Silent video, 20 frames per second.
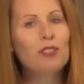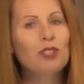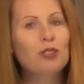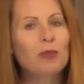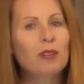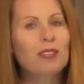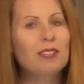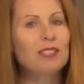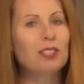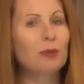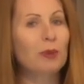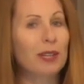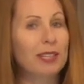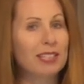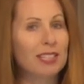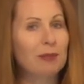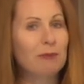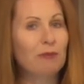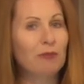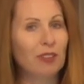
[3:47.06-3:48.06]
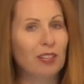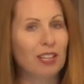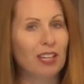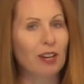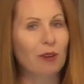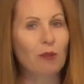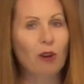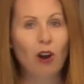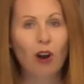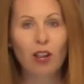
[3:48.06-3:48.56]
enjoyed this quick tip
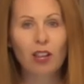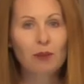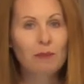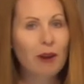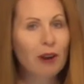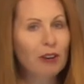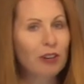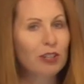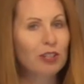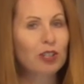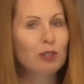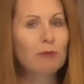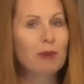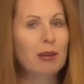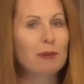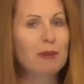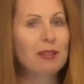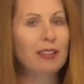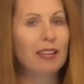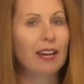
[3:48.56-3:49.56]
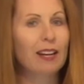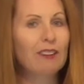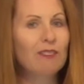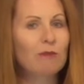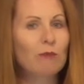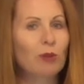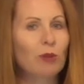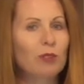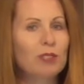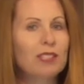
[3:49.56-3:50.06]
video all about our new baby line
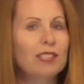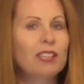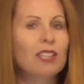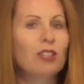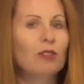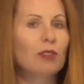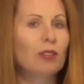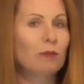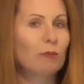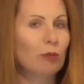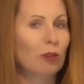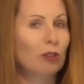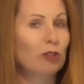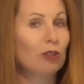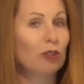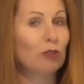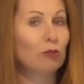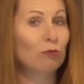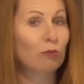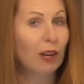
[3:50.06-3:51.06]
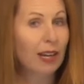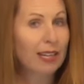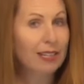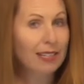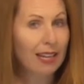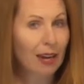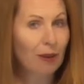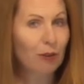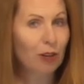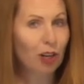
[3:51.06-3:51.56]
of molds that you can purchase right
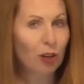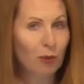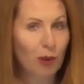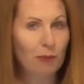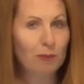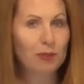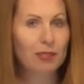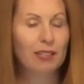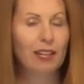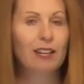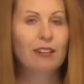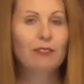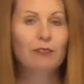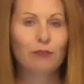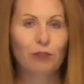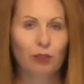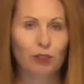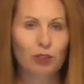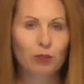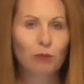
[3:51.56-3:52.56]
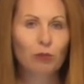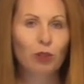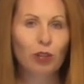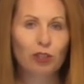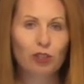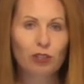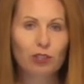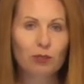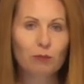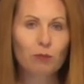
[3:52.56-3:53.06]
now on our website,
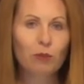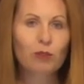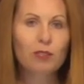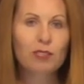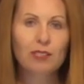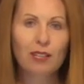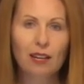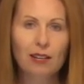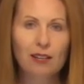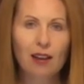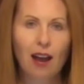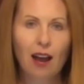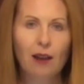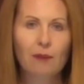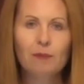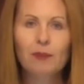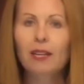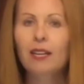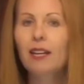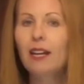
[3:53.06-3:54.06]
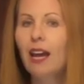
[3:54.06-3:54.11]
firstimpressionsmolds.com.